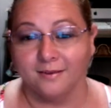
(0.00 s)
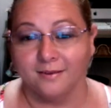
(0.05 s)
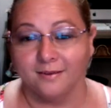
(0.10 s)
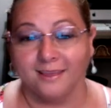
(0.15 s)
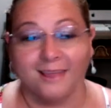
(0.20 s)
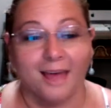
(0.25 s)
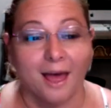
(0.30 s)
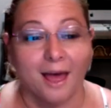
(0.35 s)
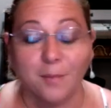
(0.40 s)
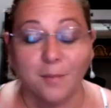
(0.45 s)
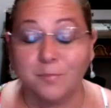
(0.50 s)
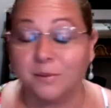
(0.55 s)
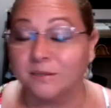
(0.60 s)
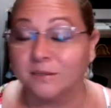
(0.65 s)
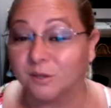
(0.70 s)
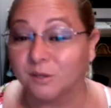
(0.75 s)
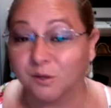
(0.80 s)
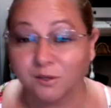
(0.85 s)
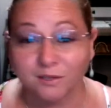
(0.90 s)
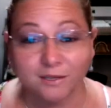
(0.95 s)
It
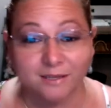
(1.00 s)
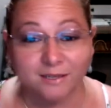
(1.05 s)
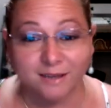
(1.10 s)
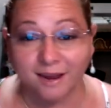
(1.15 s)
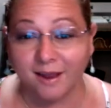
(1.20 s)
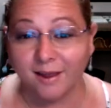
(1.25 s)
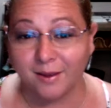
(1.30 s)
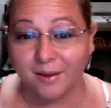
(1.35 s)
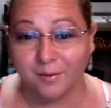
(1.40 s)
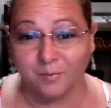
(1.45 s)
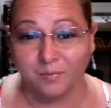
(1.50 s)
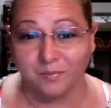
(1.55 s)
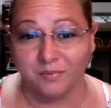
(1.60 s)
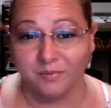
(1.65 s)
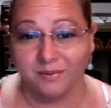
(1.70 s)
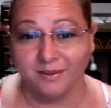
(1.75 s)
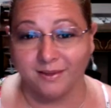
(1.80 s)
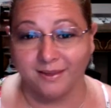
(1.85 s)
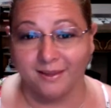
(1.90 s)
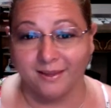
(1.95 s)
happens all the time.
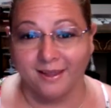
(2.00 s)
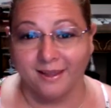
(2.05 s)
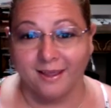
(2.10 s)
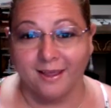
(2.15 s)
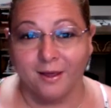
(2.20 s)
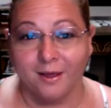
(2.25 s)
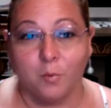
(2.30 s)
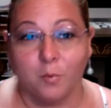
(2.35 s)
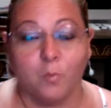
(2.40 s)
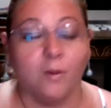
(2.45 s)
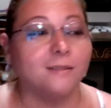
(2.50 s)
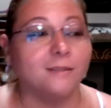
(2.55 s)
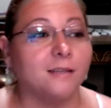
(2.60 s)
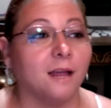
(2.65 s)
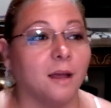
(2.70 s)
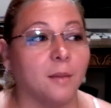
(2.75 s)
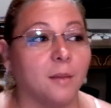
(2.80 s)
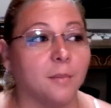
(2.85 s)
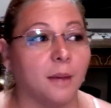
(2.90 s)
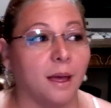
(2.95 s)
One
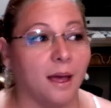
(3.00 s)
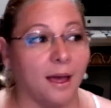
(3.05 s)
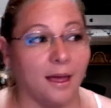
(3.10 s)
time